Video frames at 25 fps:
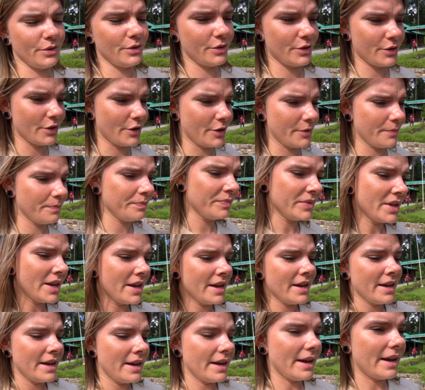So
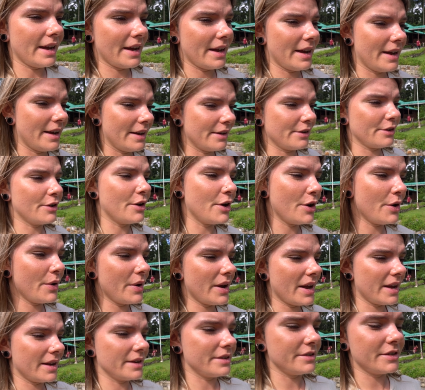go
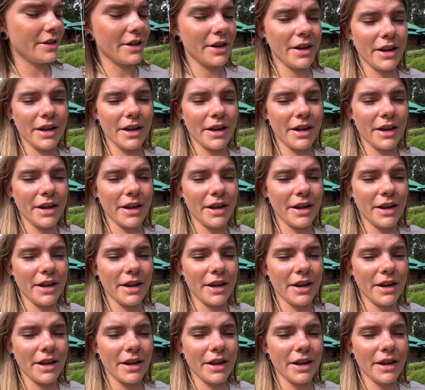and